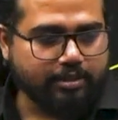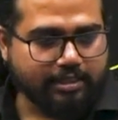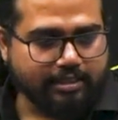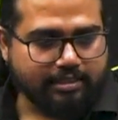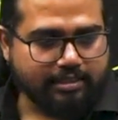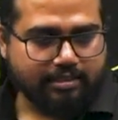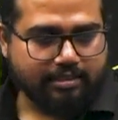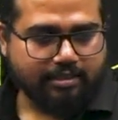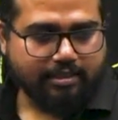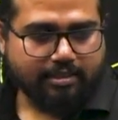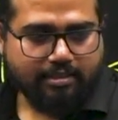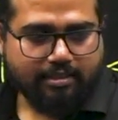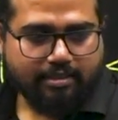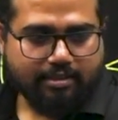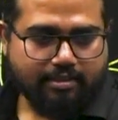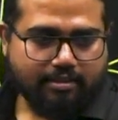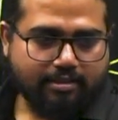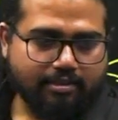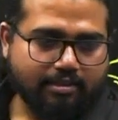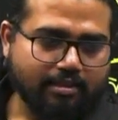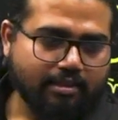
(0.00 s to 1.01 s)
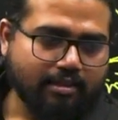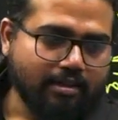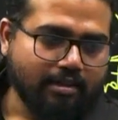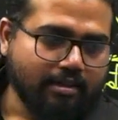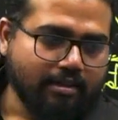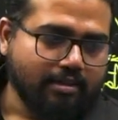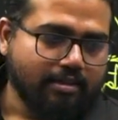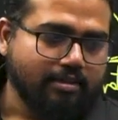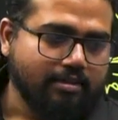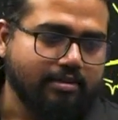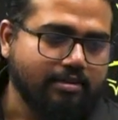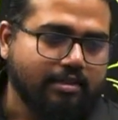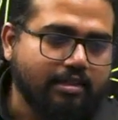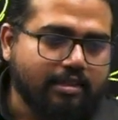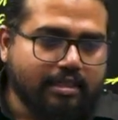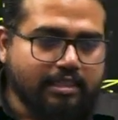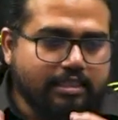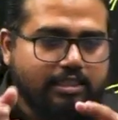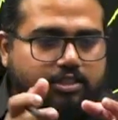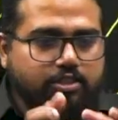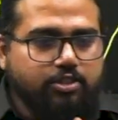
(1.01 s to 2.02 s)
this? There
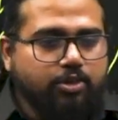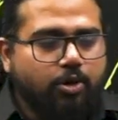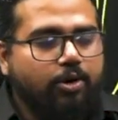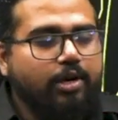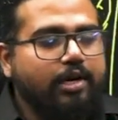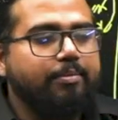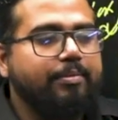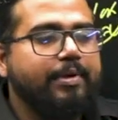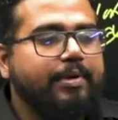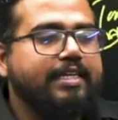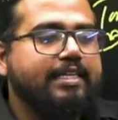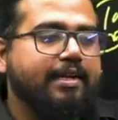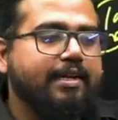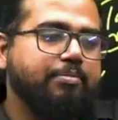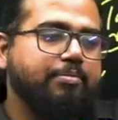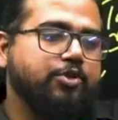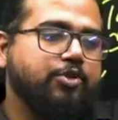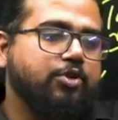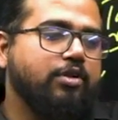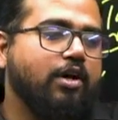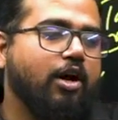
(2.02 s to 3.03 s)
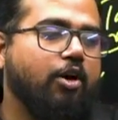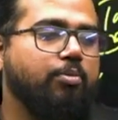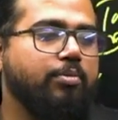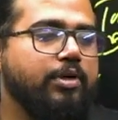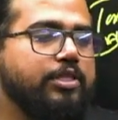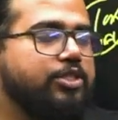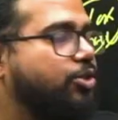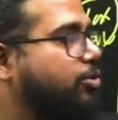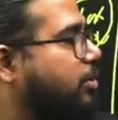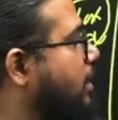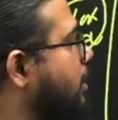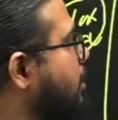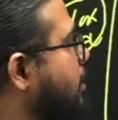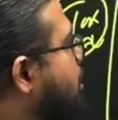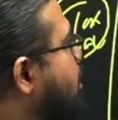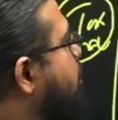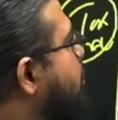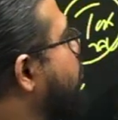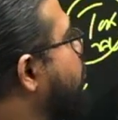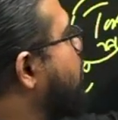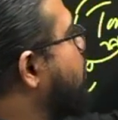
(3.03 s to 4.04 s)
is no limit kept on how much you can
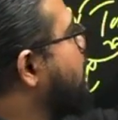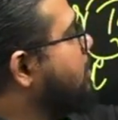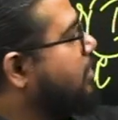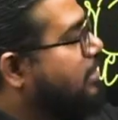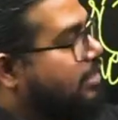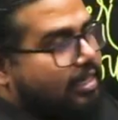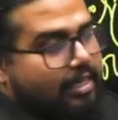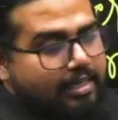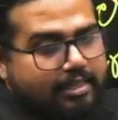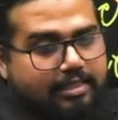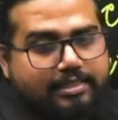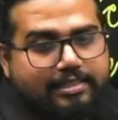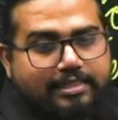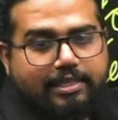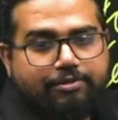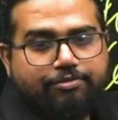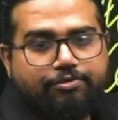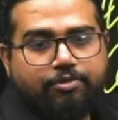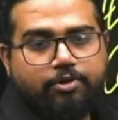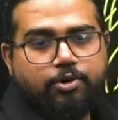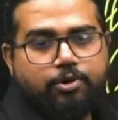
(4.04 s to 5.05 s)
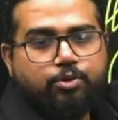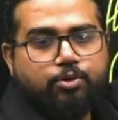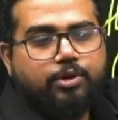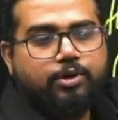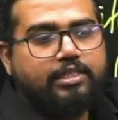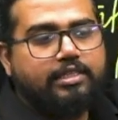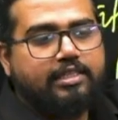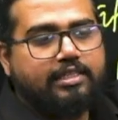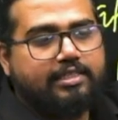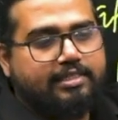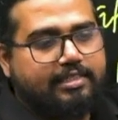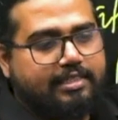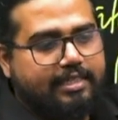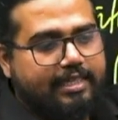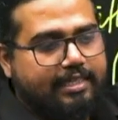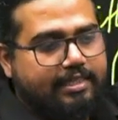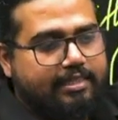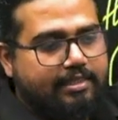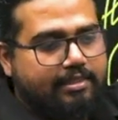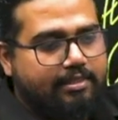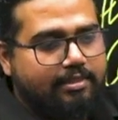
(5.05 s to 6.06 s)
convert the currency for doing the trade.